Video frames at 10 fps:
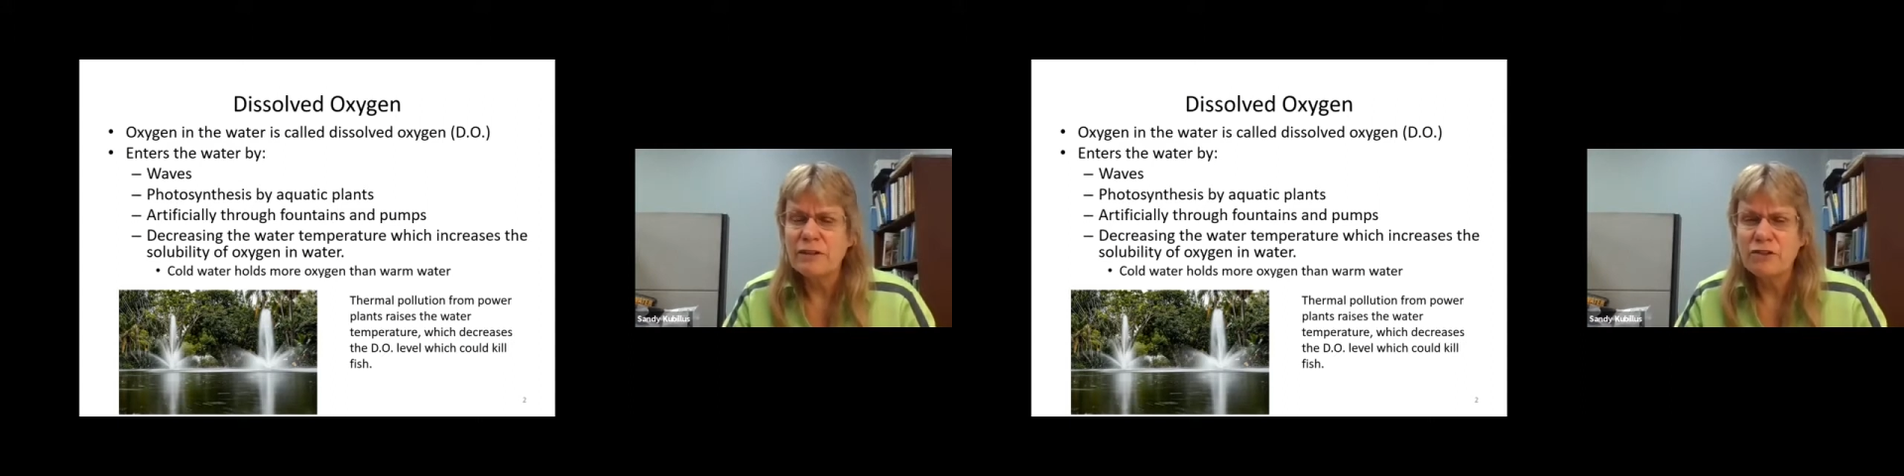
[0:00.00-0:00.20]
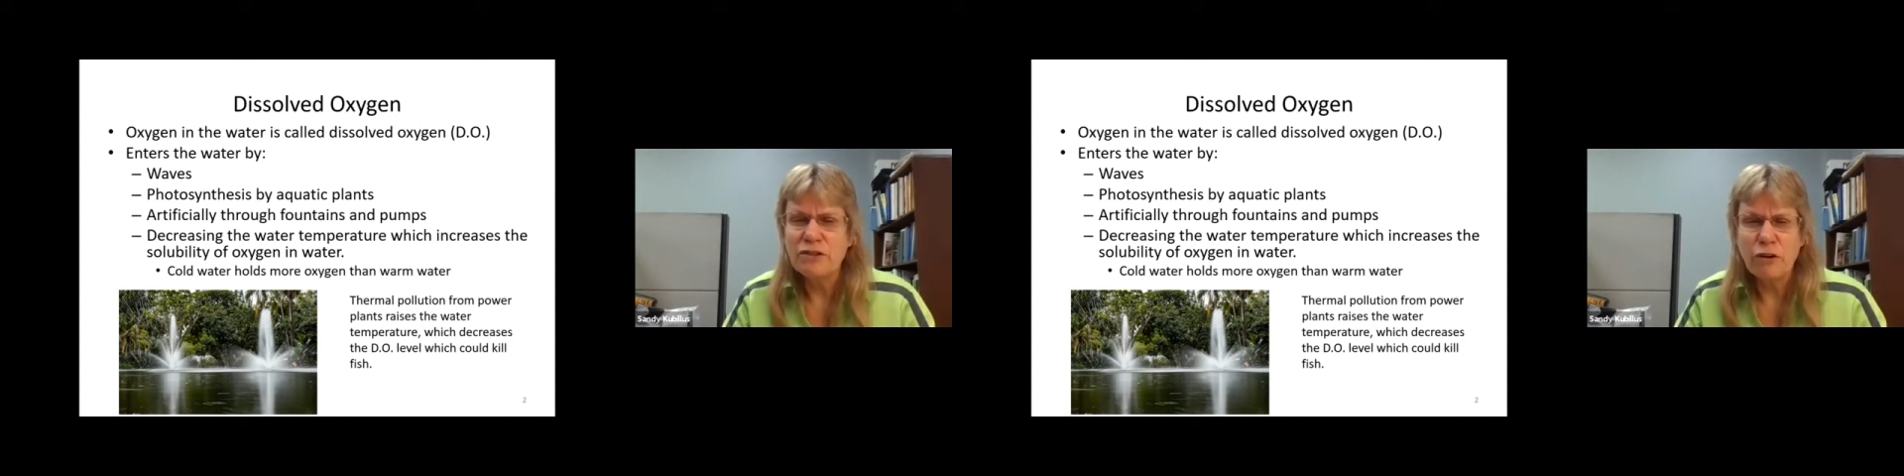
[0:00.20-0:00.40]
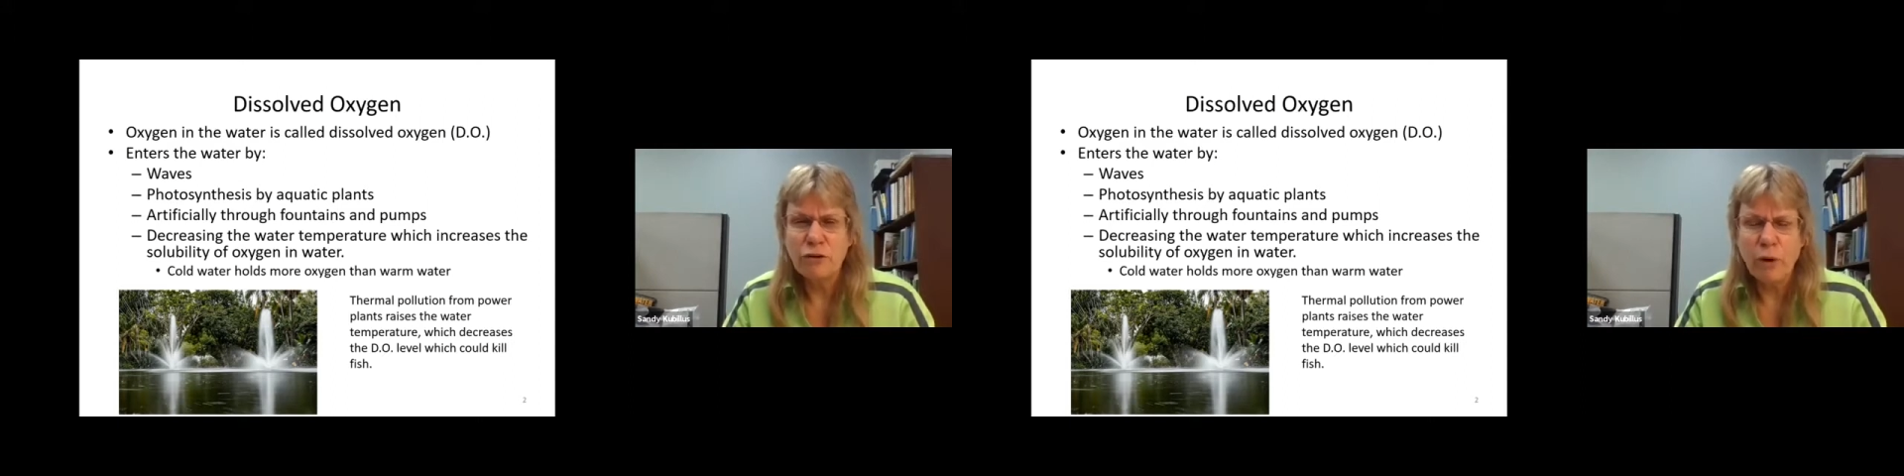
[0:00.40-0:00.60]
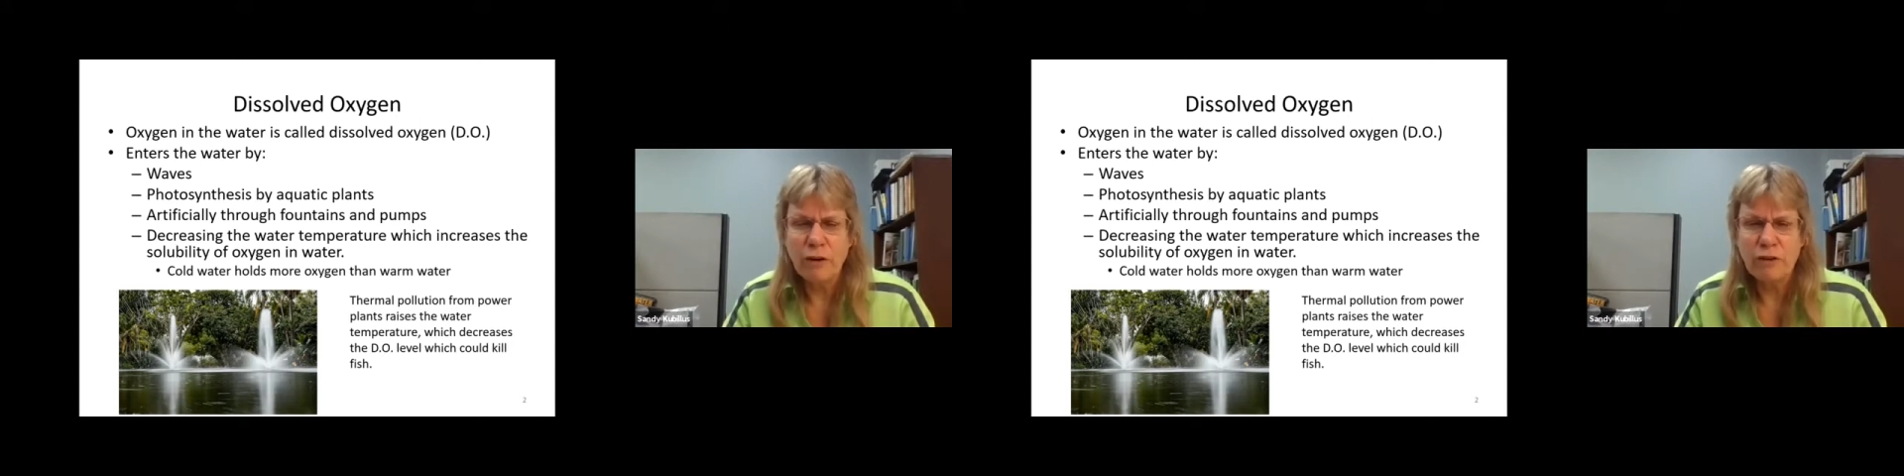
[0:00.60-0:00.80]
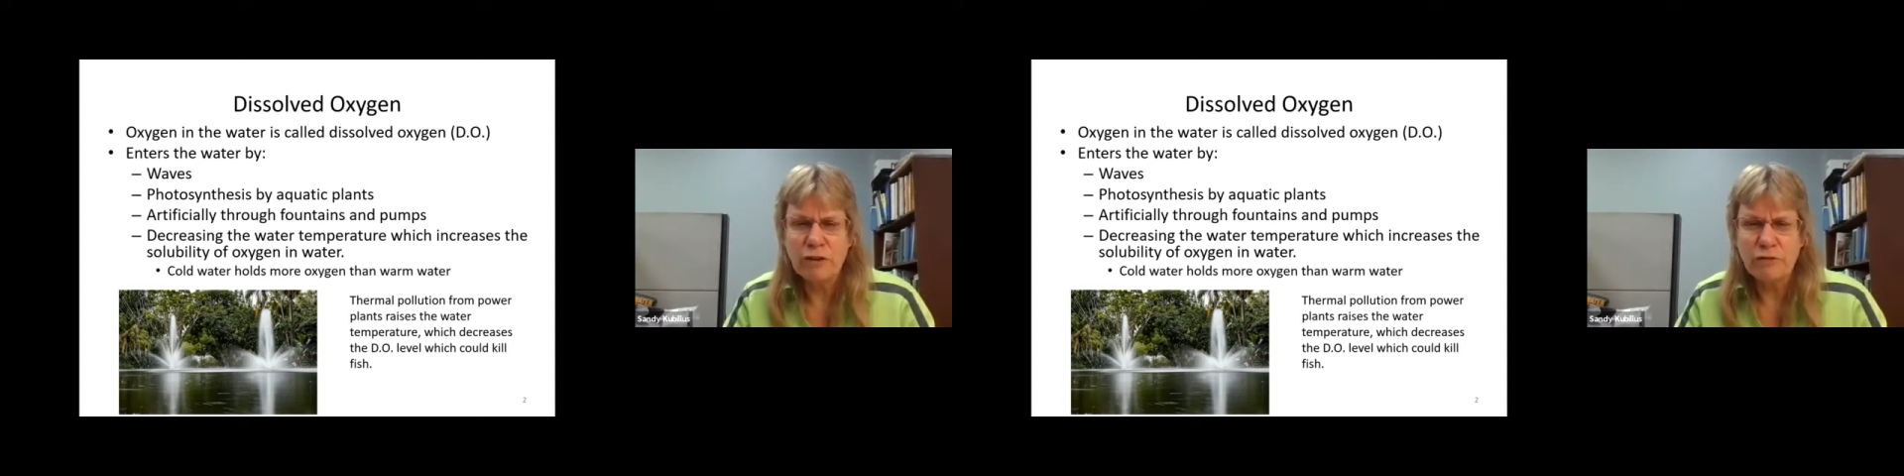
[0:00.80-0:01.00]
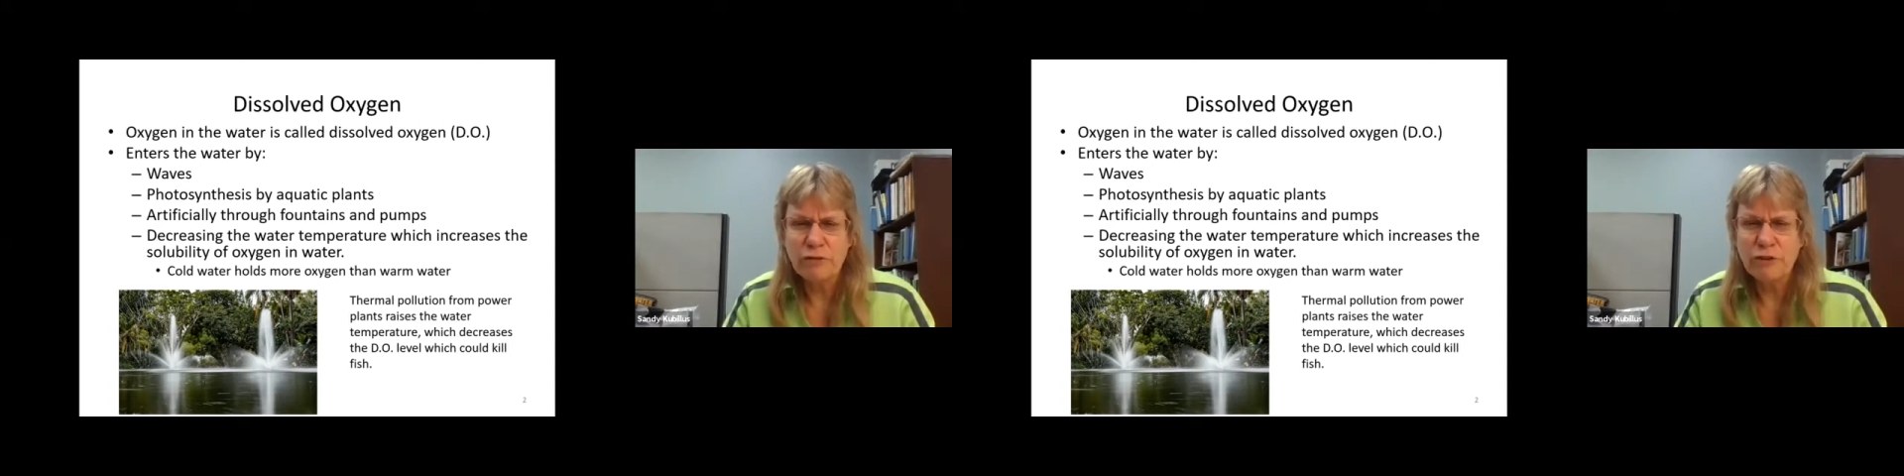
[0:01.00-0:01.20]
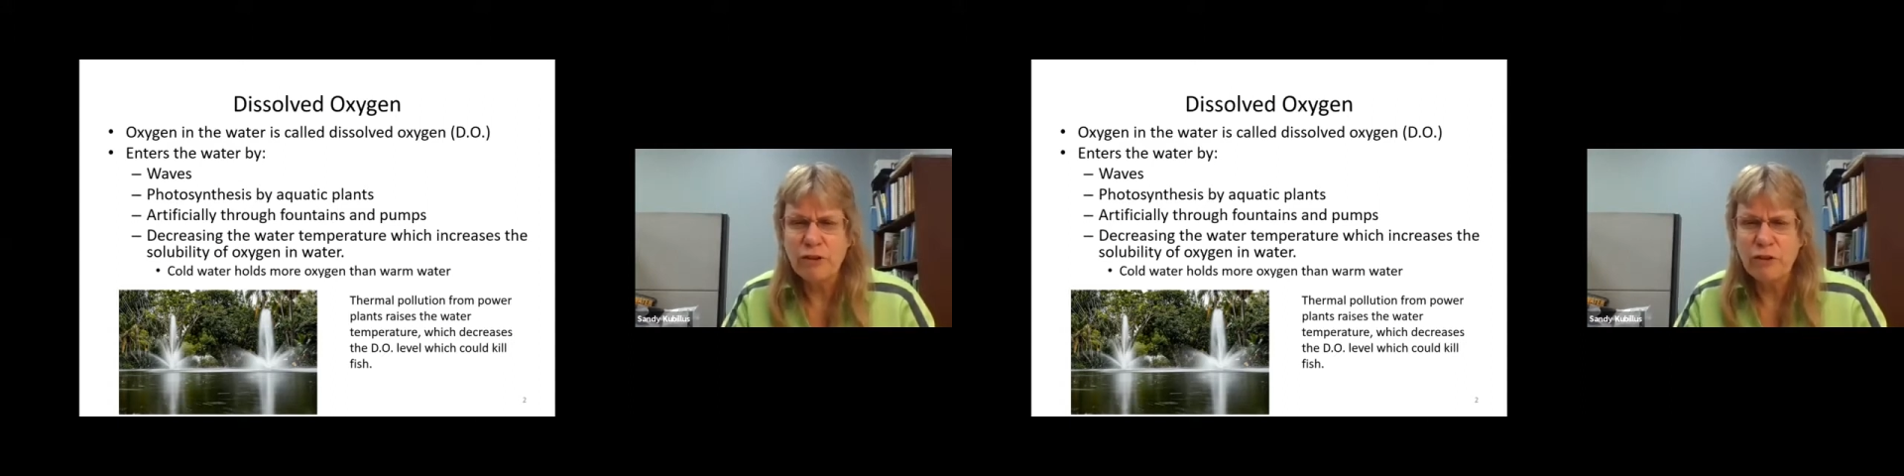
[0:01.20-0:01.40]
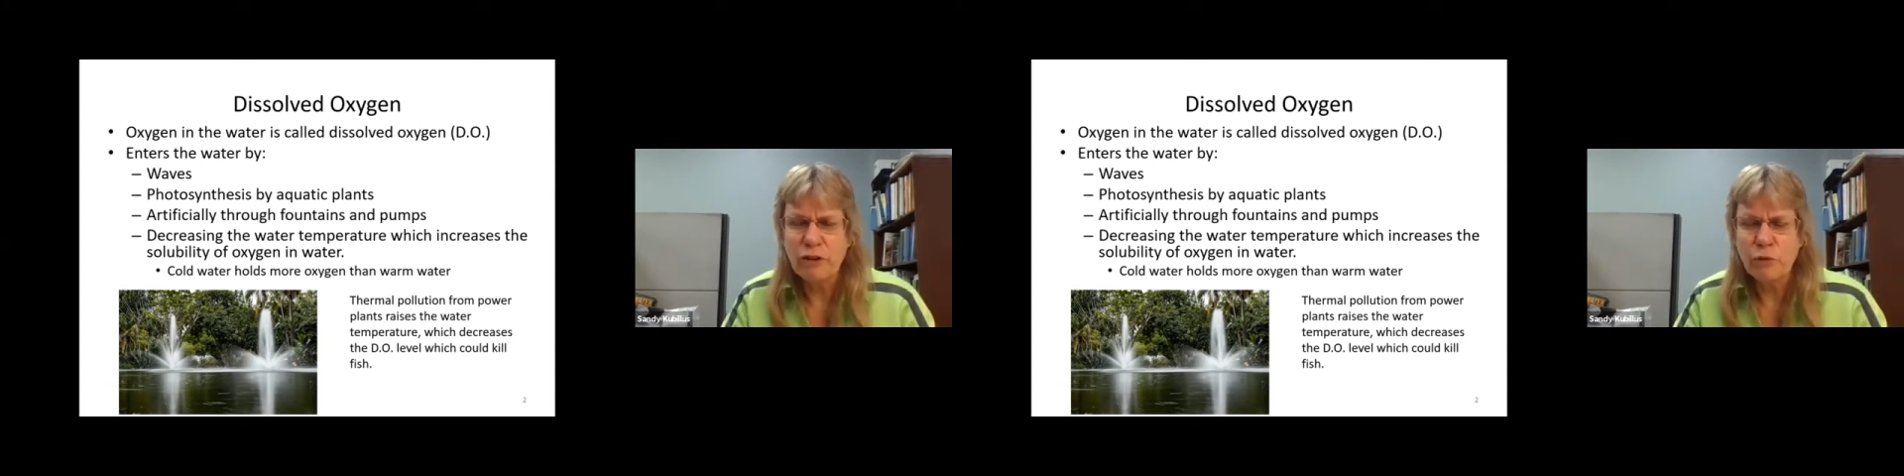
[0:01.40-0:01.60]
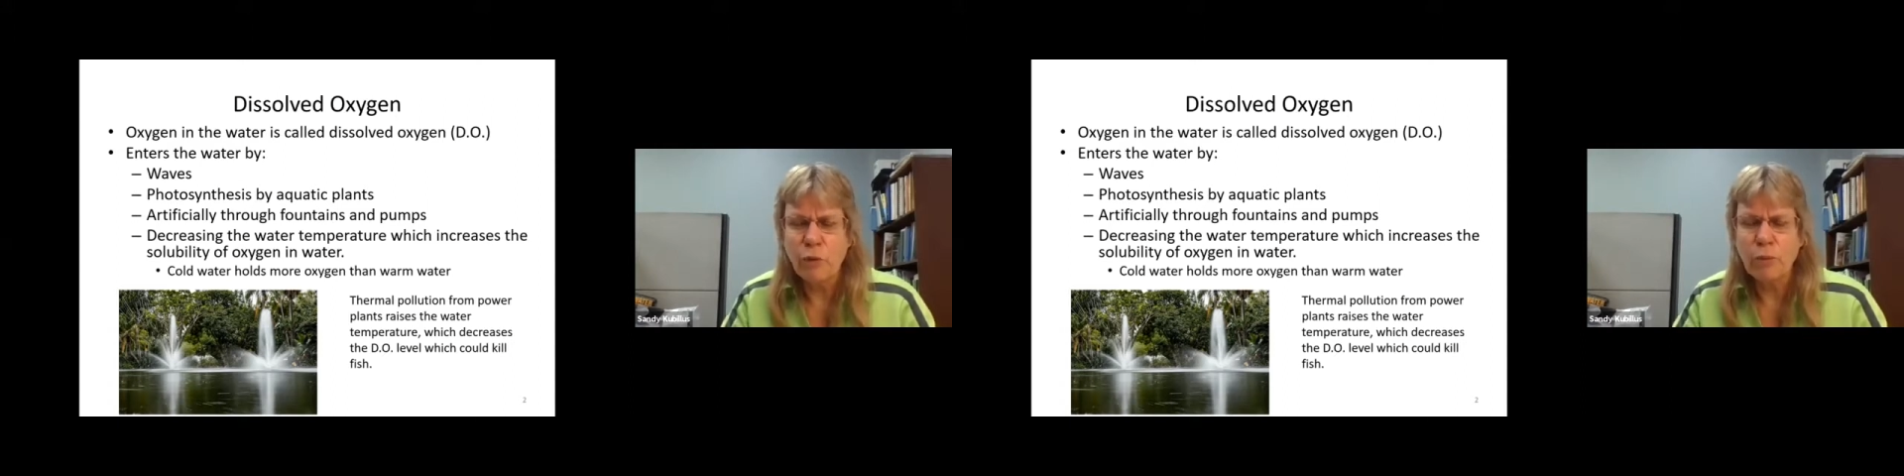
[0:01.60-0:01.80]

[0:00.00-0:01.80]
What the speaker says: discharge water that's a few degrees